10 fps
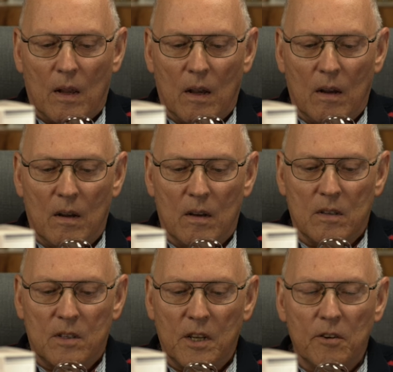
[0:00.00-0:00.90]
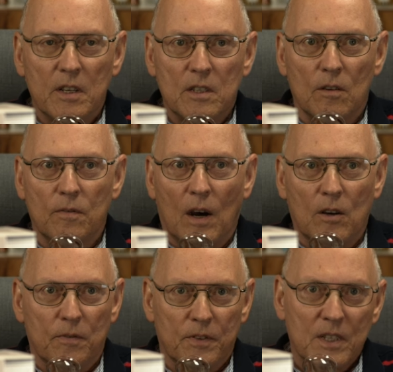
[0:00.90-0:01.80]
uh, series of out
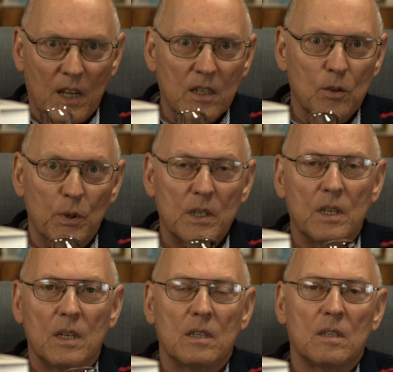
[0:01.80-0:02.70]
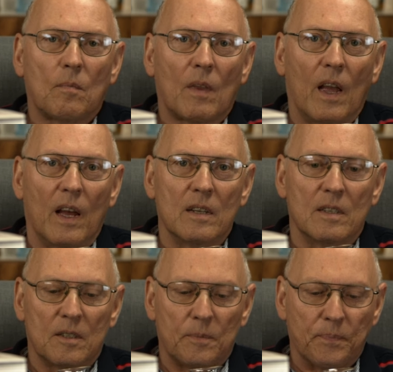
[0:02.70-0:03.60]
of six whiskies
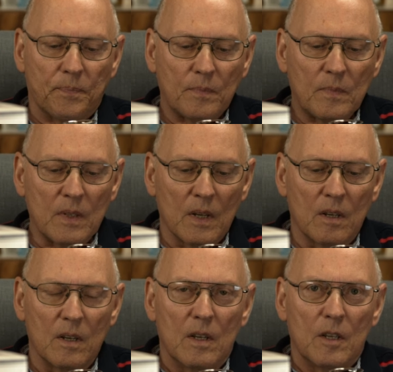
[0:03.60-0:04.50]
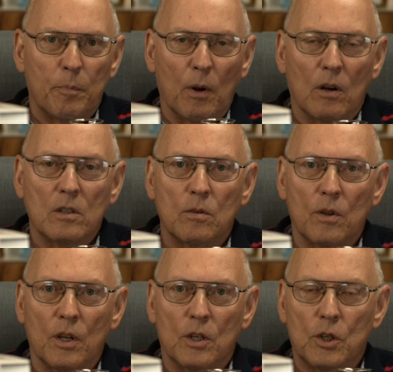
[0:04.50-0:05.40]
and uh, belongs to
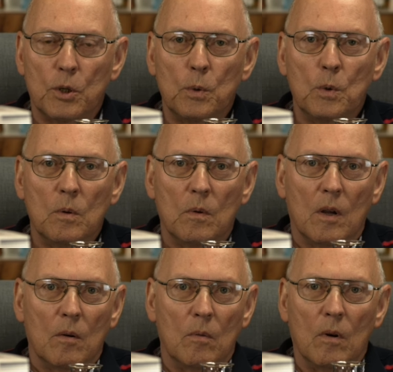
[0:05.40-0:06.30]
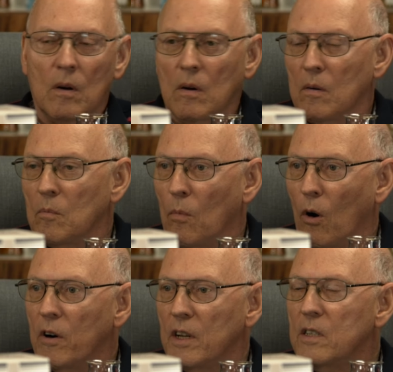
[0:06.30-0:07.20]
the two uh,
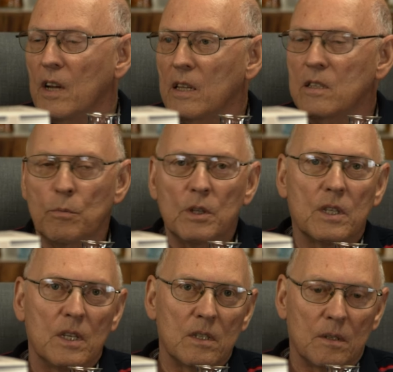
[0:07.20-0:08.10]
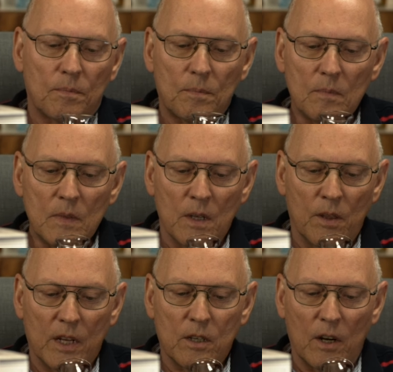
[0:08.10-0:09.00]
more intense whiskies in
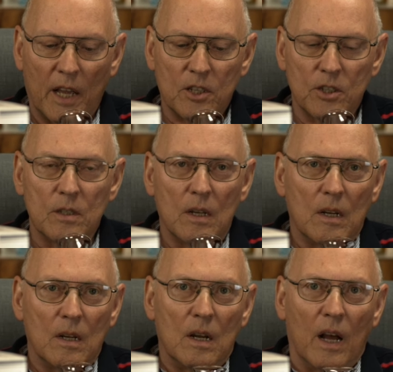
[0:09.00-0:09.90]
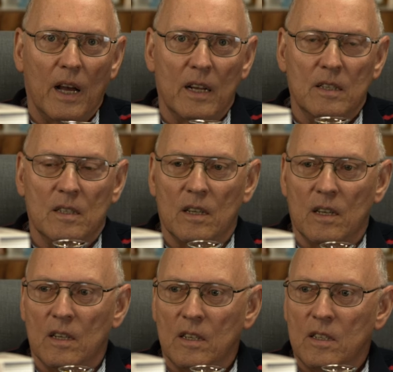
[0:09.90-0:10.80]
that collection. And
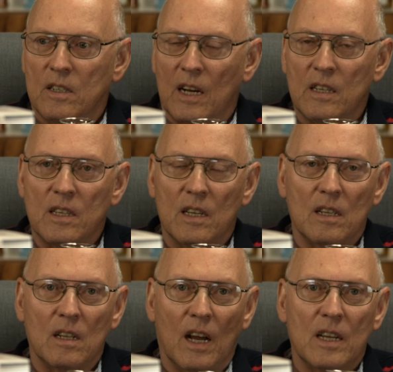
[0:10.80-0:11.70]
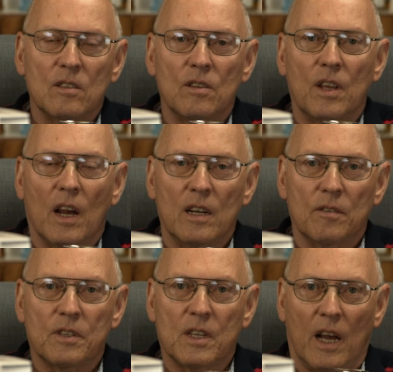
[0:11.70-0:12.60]
uh, Talisker lies on the Isle of
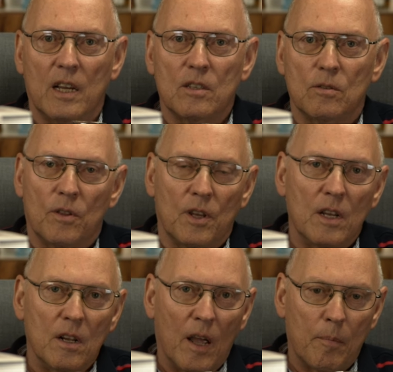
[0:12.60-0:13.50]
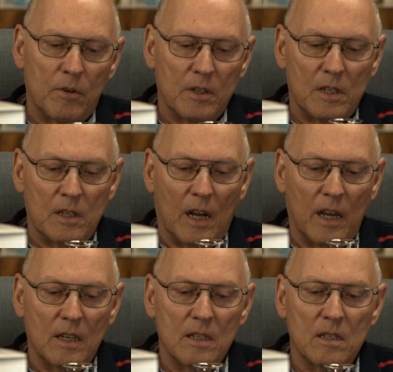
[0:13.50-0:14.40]
Skye, so the Inner Hebridean
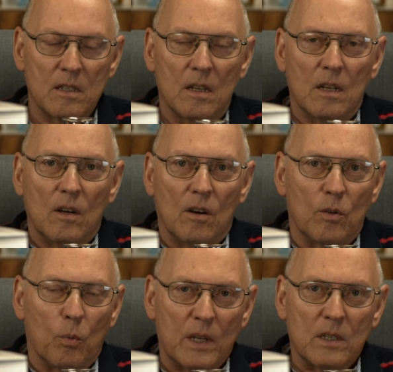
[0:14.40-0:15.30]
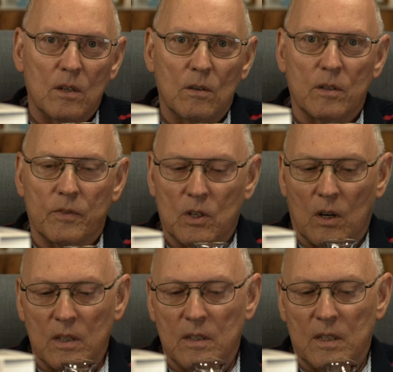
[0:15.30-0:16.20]
Islands on the west coast of
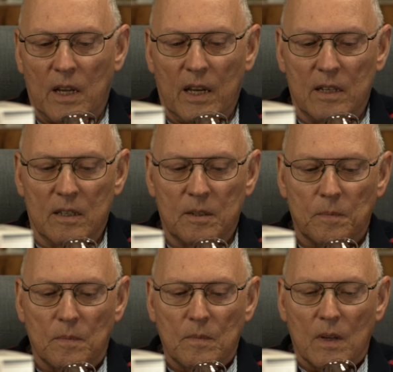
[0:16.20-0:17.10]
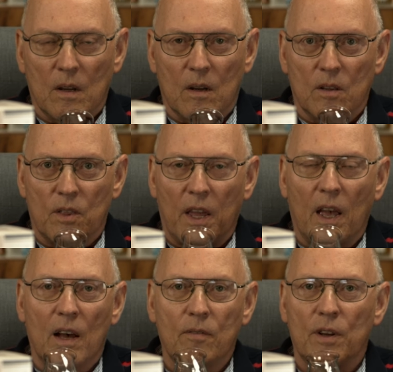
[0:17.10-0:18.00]
Scotland. And uh, they
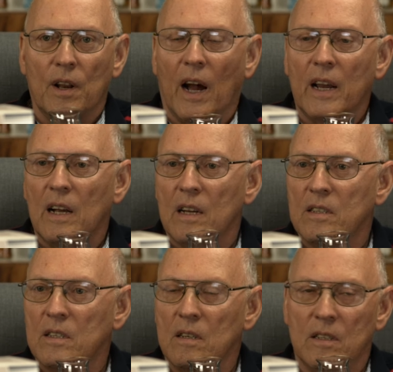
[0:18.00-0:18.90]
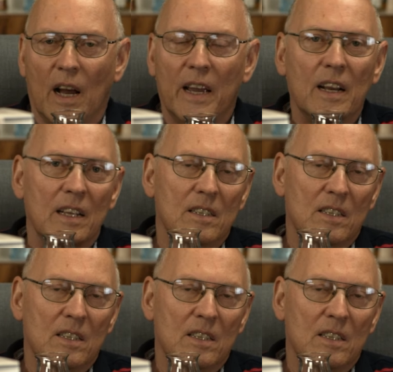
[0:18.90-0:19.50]
have an, islas, an island